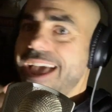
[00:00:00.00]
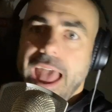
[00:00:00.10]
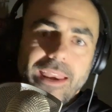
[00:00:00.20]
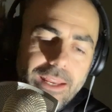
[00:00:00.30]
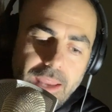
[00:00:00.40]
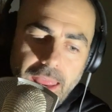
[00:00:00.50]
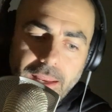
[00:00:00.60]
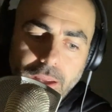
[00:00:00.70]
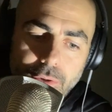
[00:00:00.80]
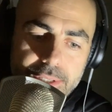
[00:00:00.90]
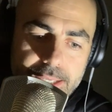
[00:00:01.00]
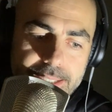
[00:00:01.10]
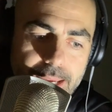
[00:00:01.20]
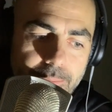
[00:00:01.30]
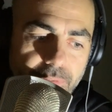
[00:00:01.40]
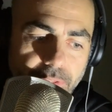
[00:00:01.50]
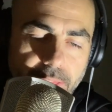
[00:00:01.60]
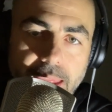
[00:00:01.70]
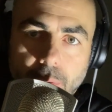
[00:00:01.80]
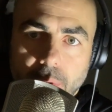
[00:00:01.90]
And it goes the same
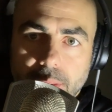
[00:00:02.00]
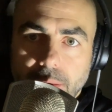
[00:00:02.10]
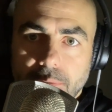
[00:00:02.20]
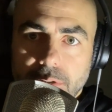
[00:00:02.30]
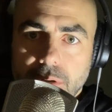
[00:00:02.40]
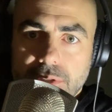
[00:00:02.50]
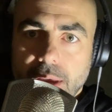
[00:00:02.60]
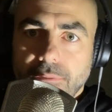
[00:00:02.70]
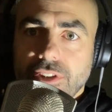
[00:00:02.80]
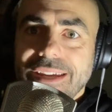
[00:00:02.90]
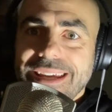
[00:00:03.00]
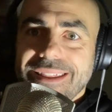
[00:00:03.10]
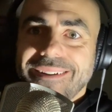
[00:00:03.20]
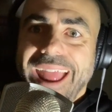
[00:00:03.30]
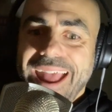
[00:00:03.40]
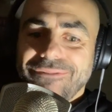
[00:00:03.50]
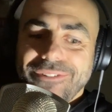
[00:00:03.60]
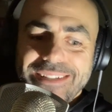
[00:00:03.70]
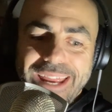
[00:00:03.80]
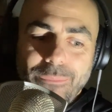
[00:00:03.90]
thing with loving yourself. You either
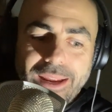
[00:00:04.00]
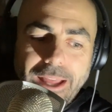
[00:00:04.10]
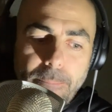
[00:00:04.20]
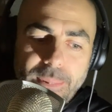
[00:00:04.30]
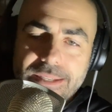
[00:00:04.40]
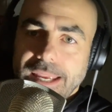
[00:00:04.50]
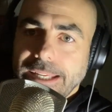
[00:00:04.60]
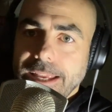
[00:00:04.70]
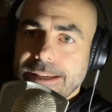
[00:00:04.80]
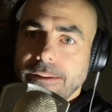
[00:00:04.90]
every day wake up and say, yes,